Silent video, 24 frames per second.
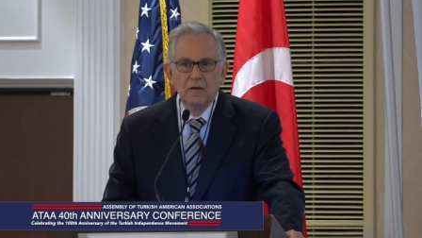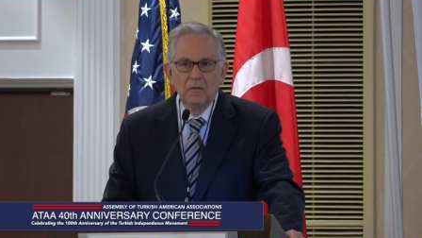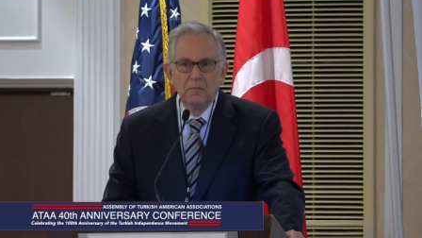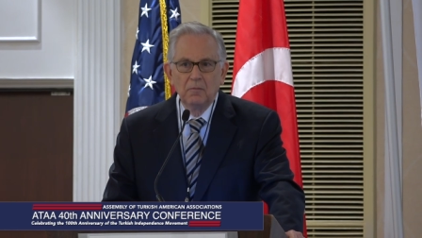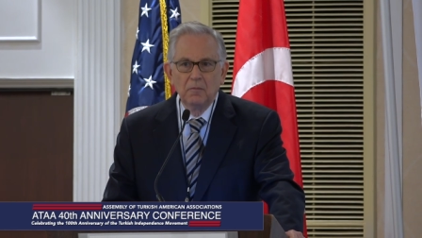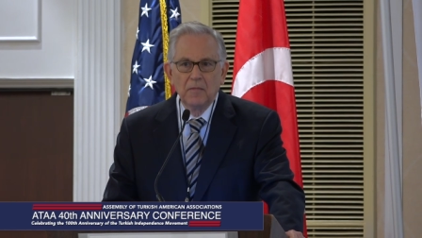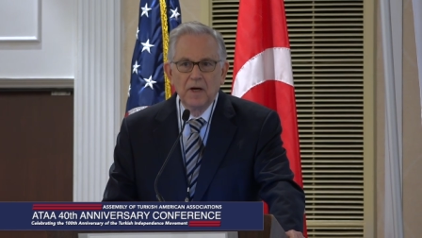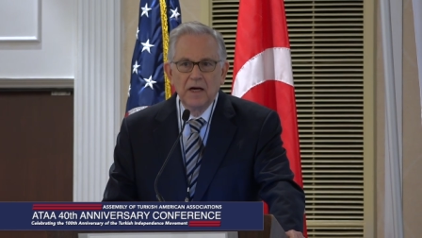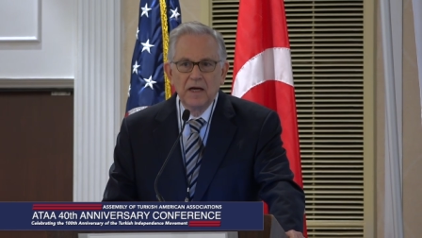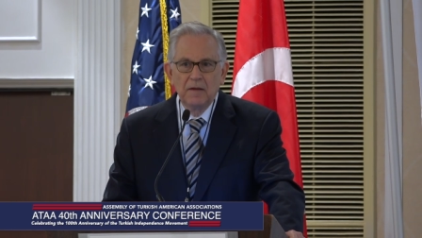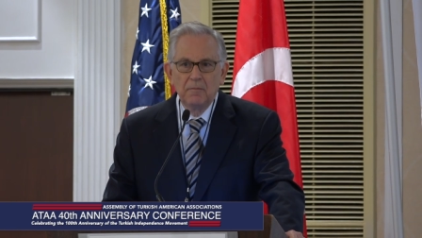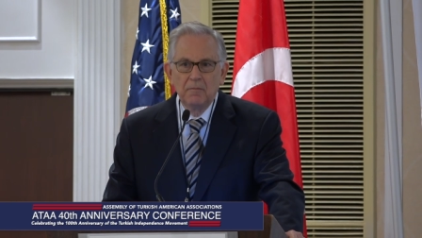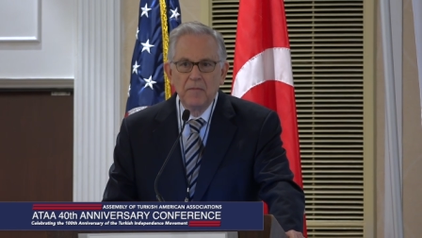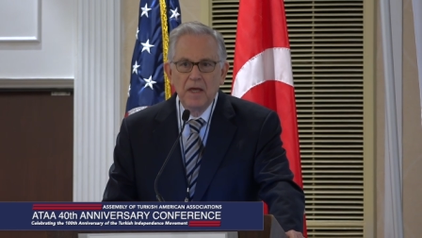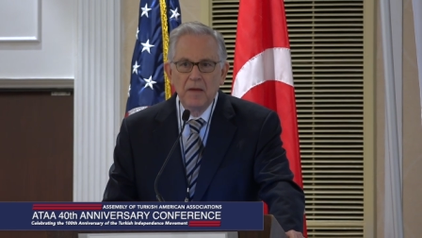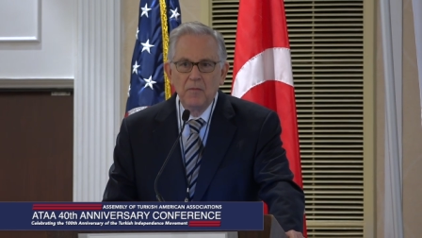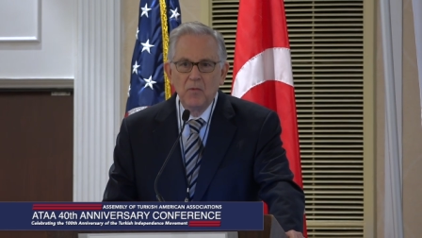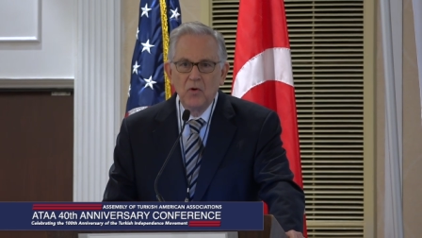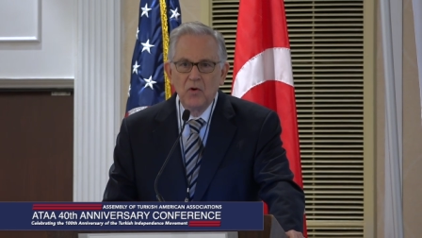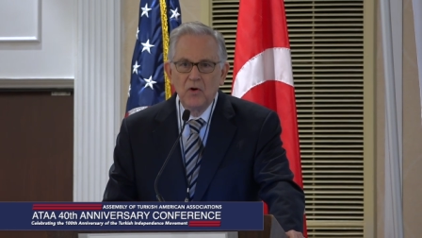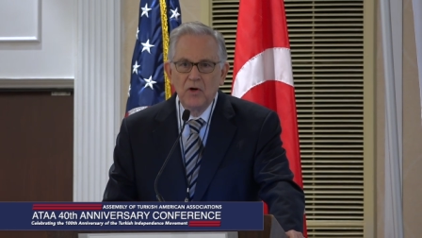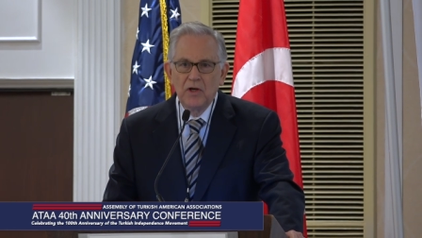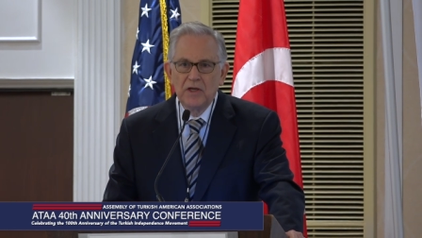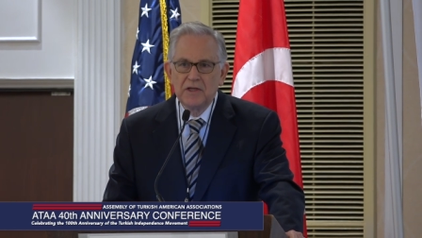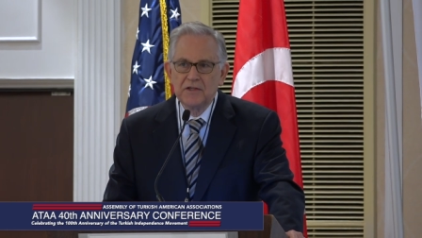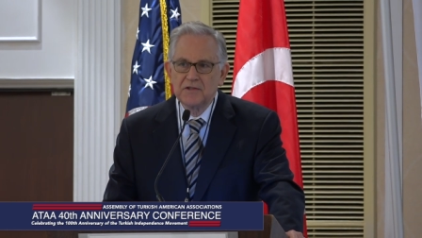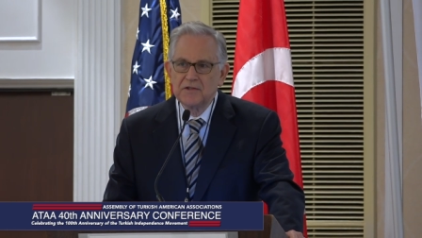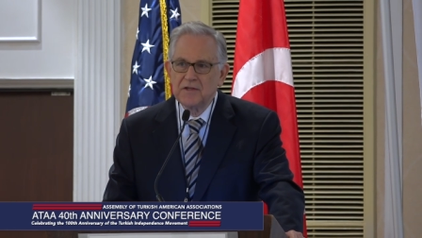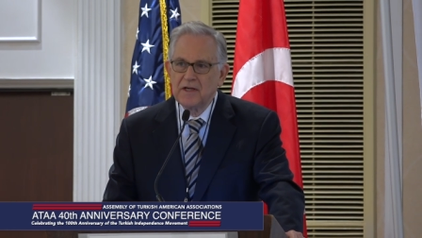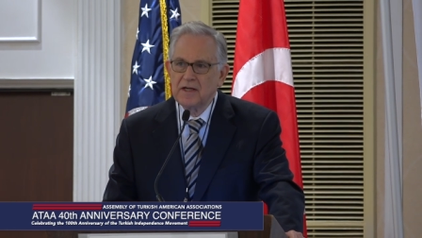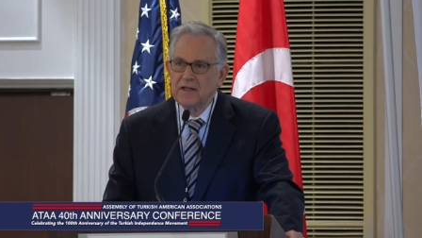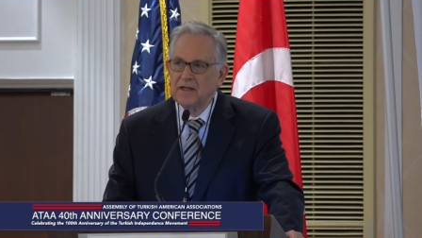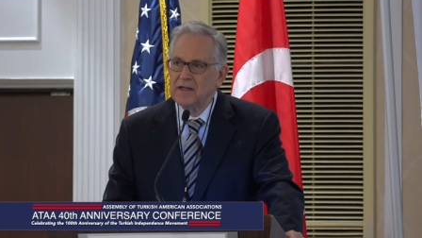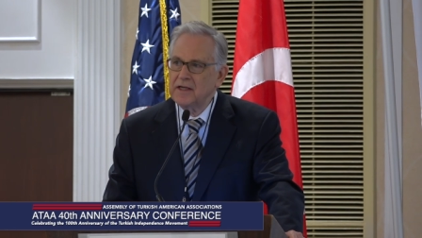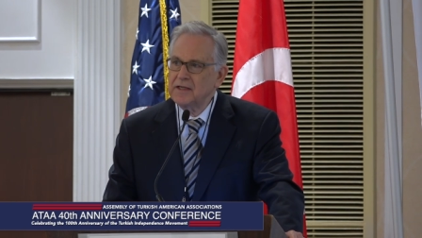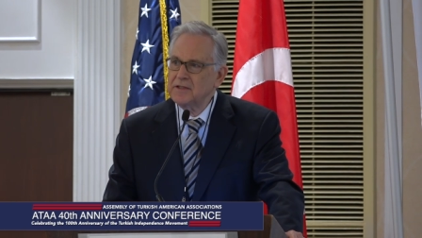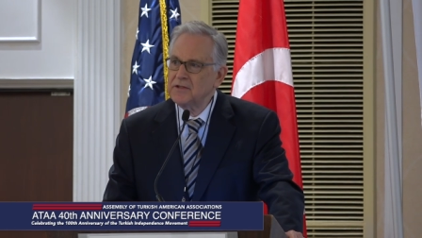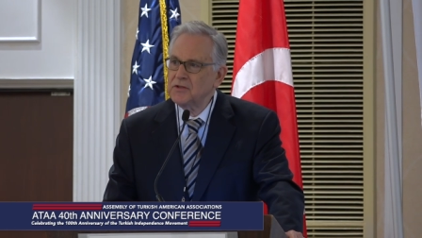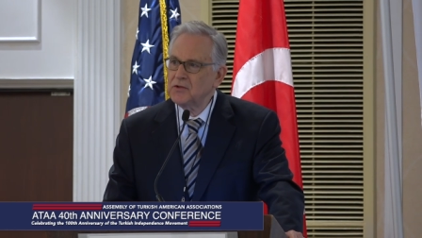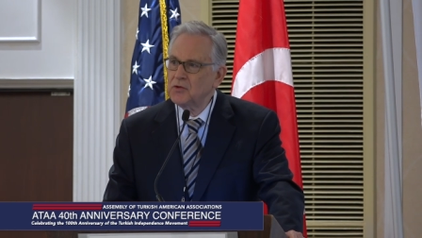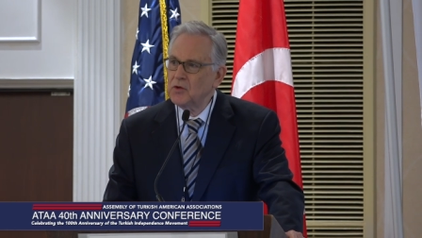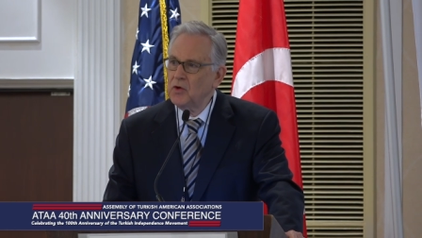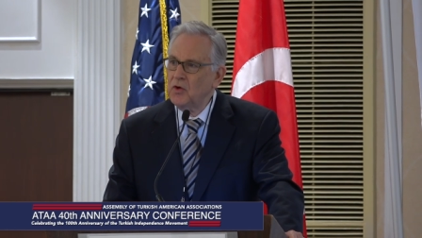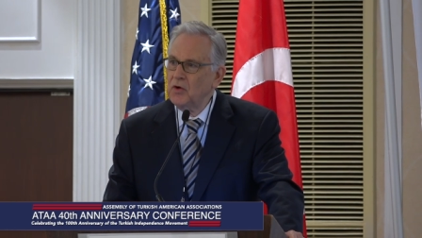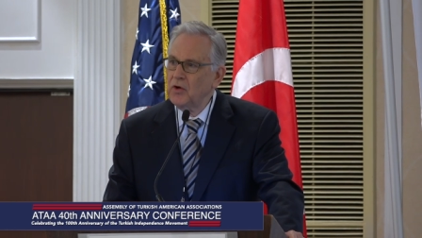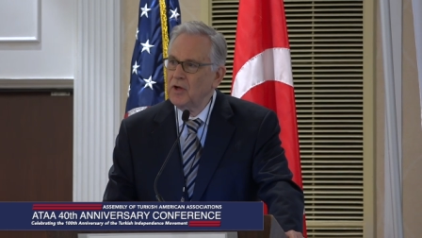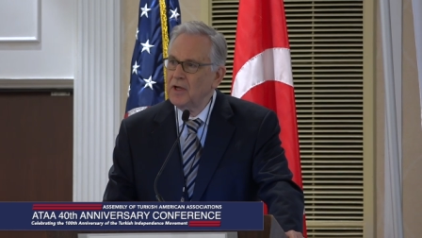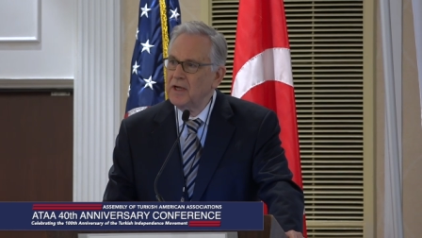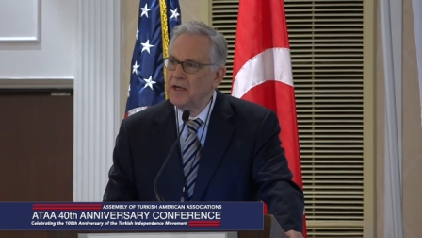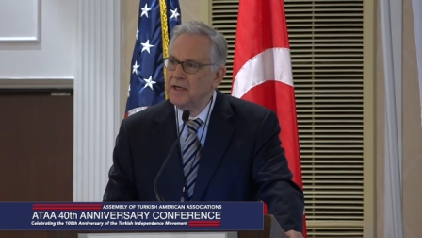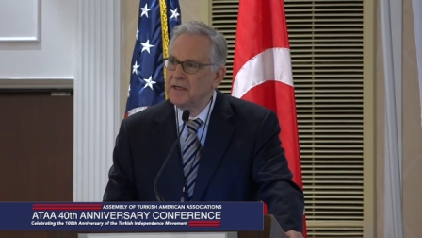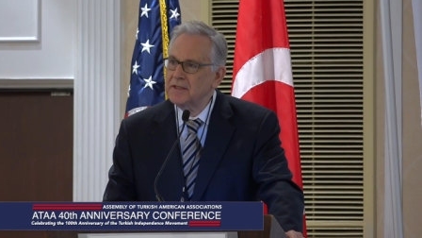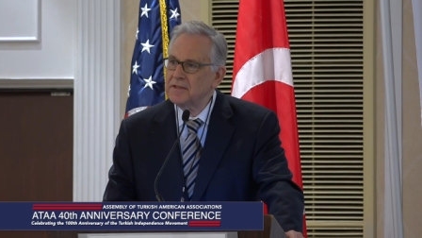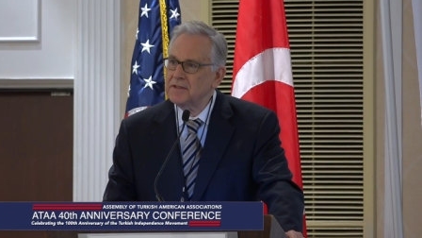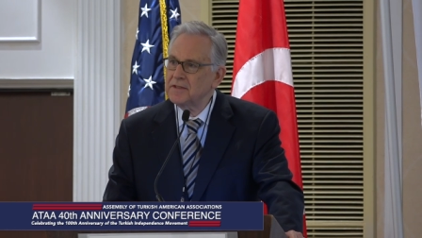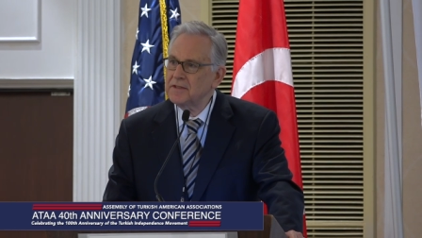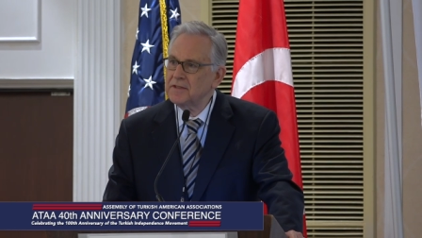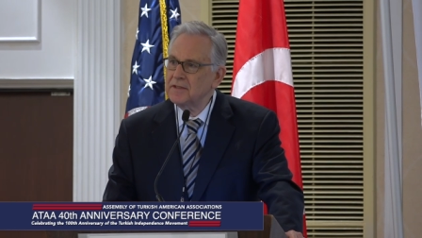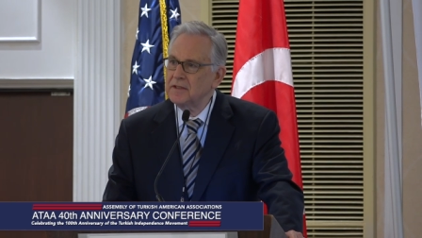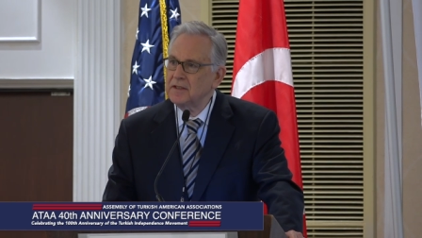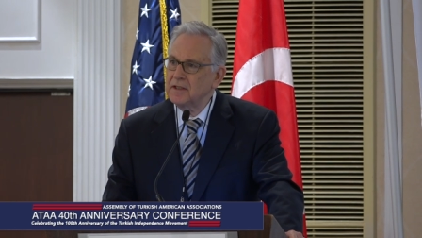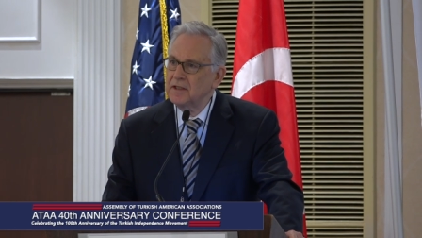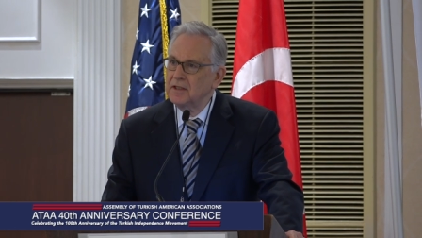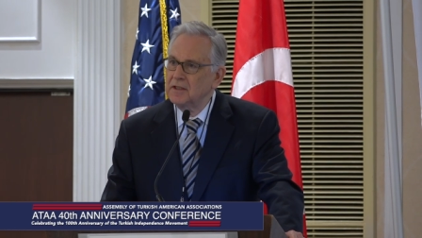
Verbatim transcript: My memory is not as strong as